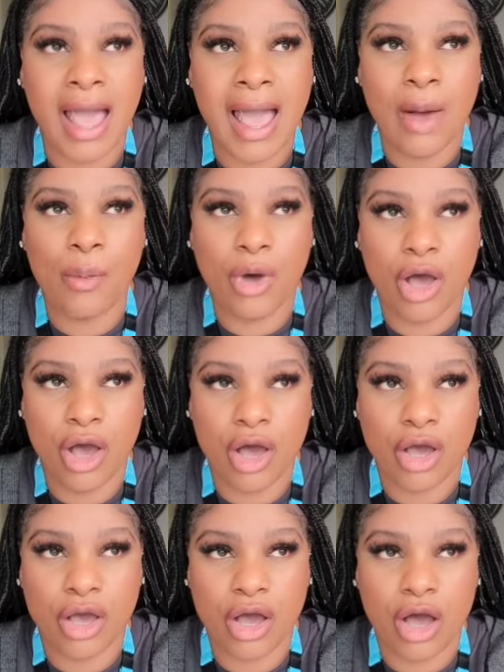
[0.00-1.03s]
At
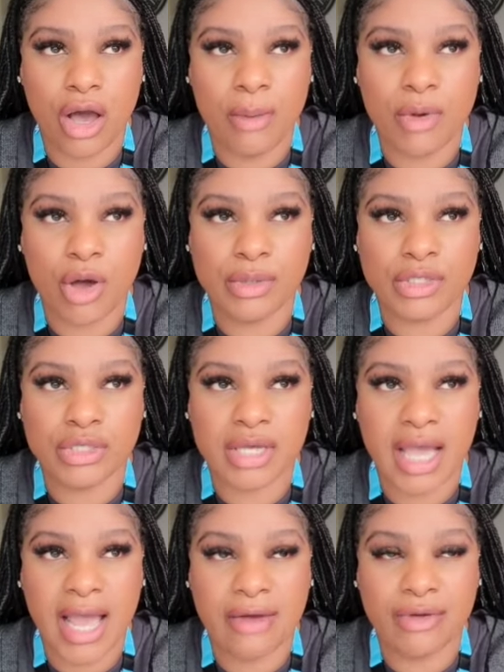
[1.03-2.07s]
work, I'm going to
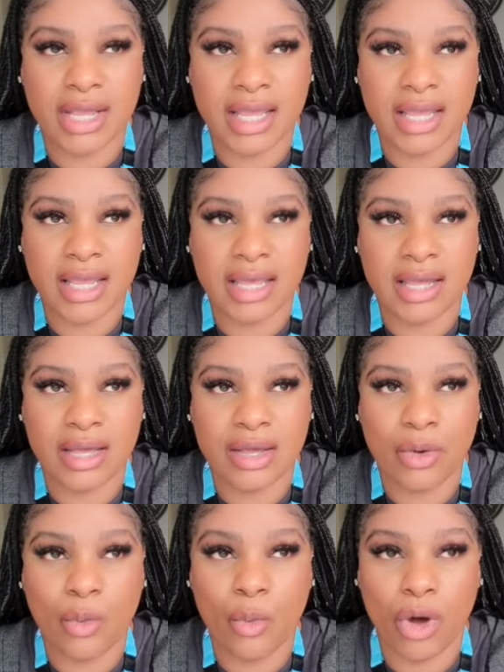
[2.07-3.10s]
carry
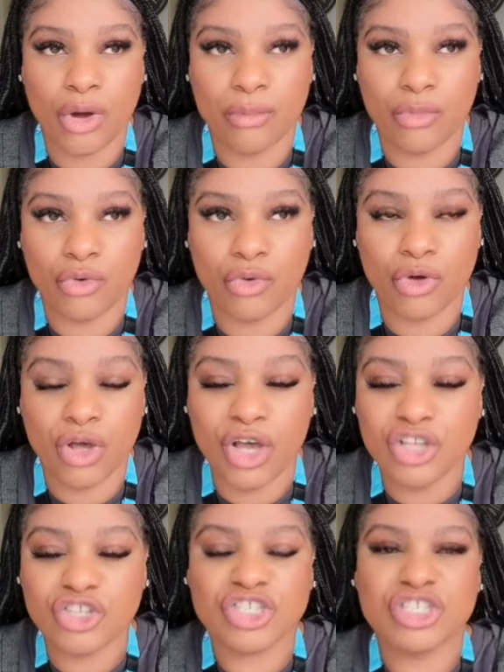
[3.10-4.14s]
one more.
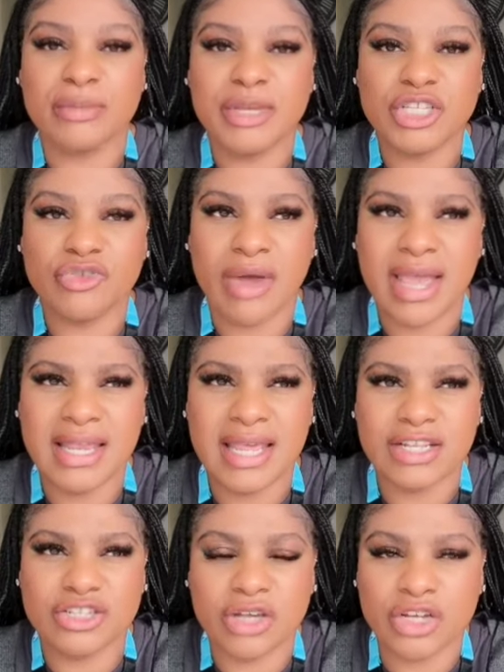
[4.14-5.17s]
Just because I'm in training
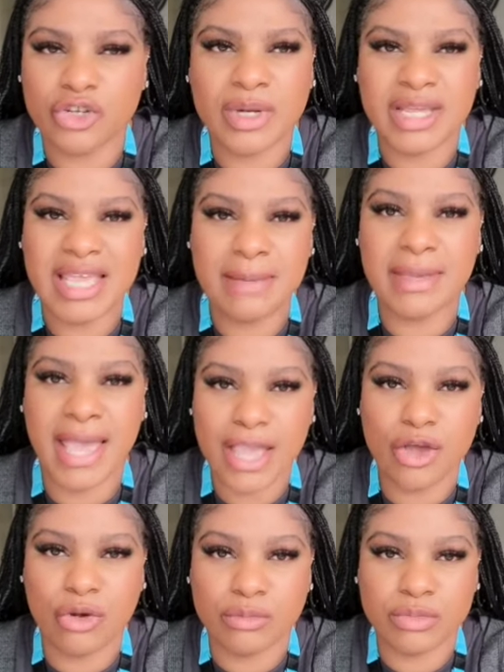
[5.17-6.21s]
and just, I don't want to keep
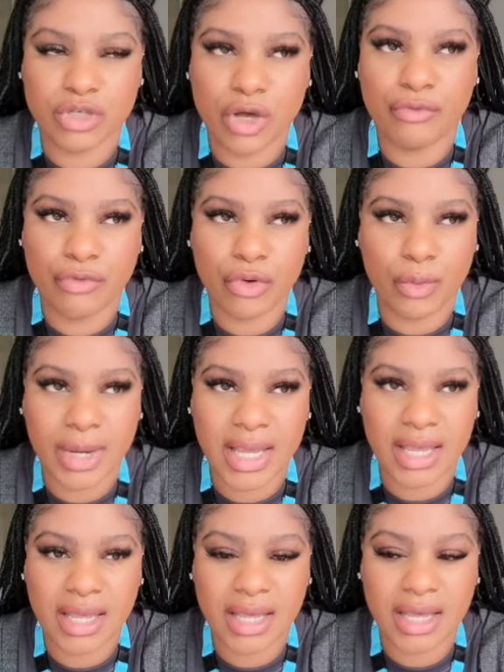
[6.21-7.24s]
getting up to go for a
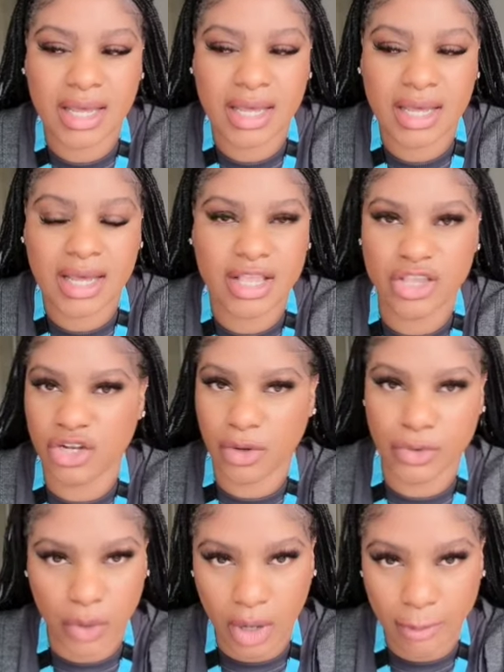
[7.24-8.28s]
wee. And you know,
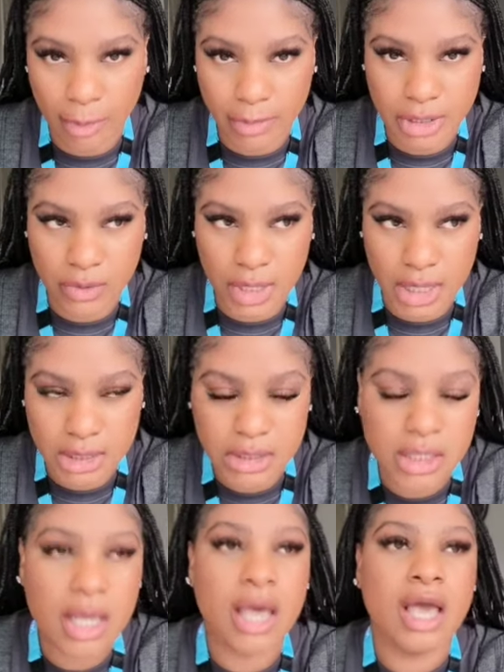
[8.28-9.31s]
I don't like public
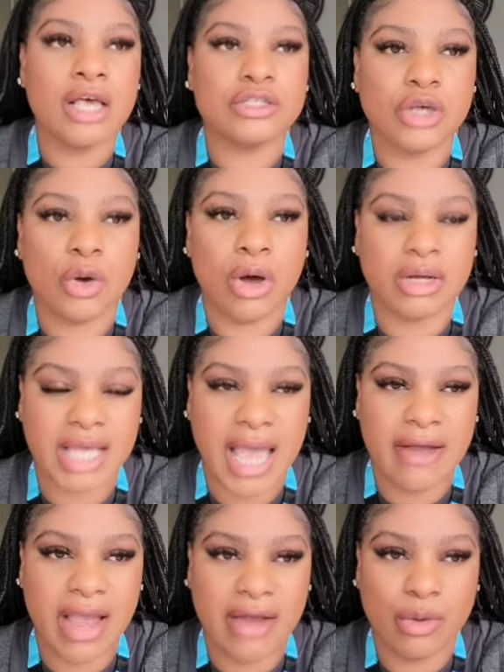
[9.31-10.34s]
toilets. So I
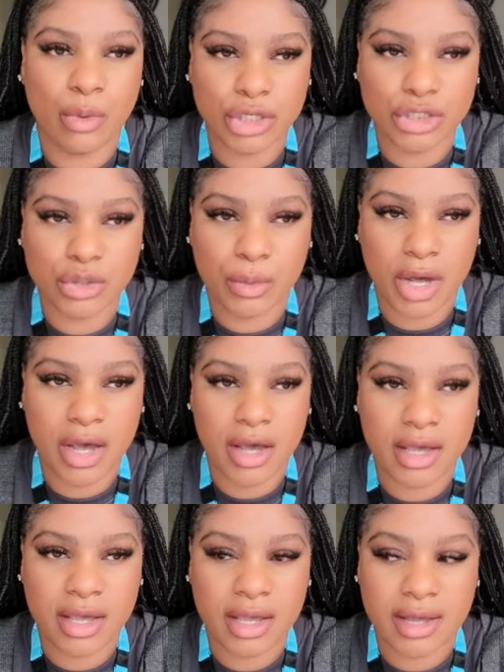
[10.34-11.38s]
carry one to
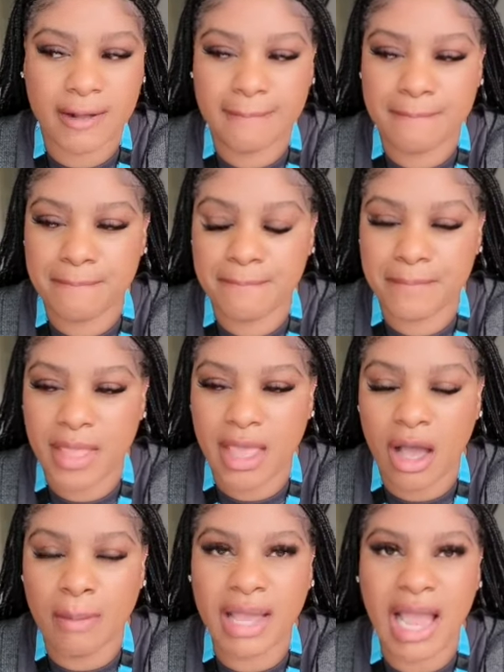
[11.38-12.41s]
work.
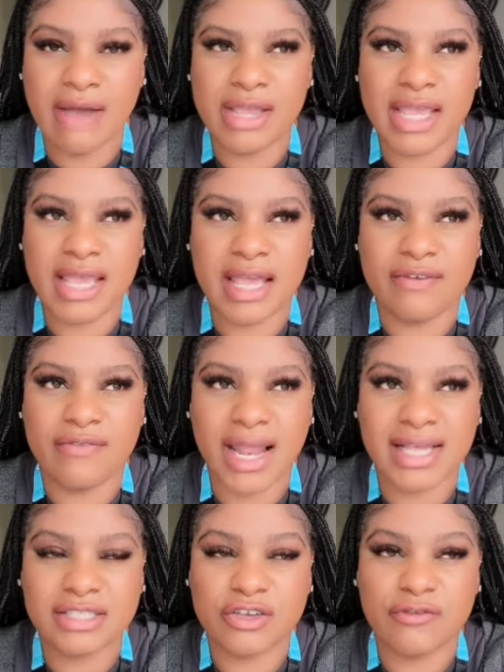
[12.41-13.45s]
I'm carrying a
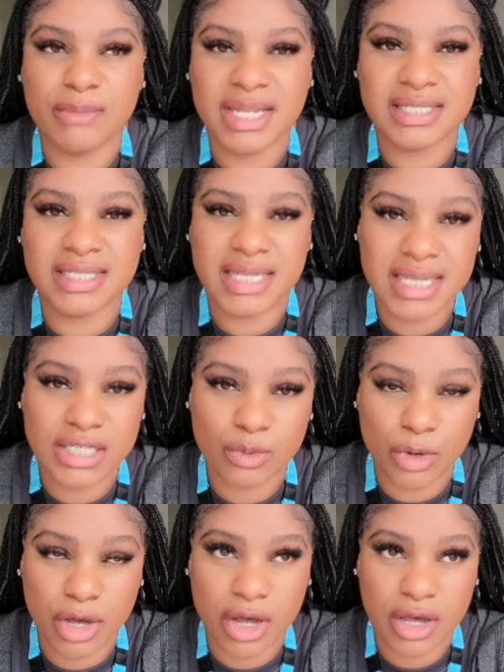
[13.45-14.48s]
flask of mint tea to
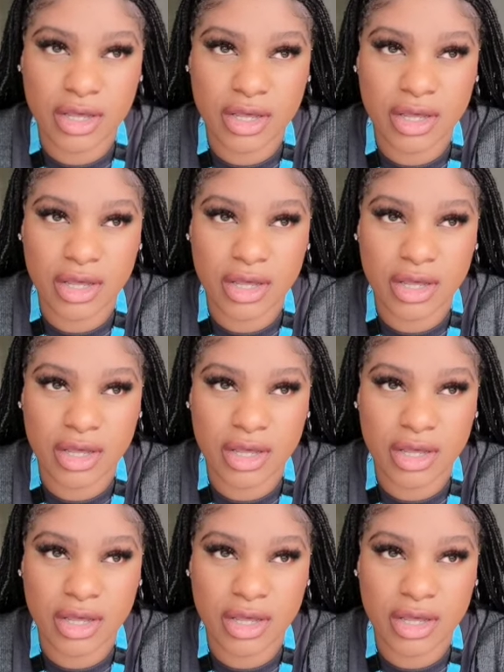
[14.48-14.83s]
work.